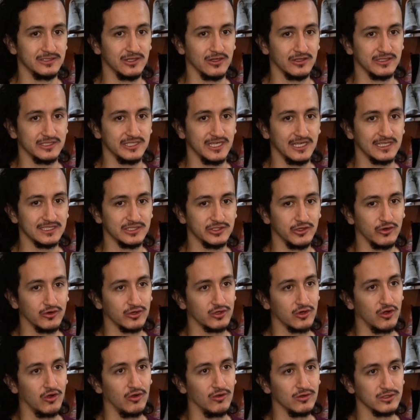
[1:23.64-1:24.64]
not just your
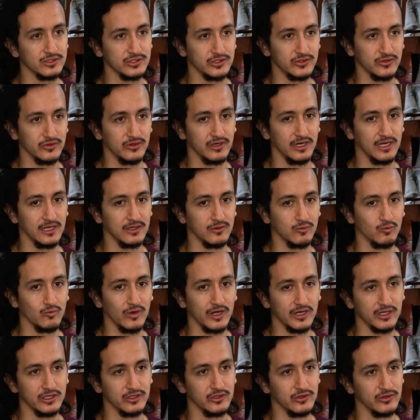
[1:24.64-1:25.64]
culture and
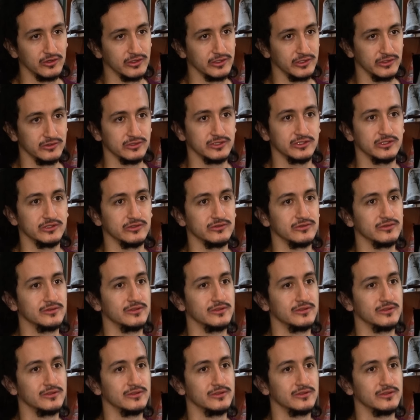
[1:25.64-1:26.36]
what you're used to.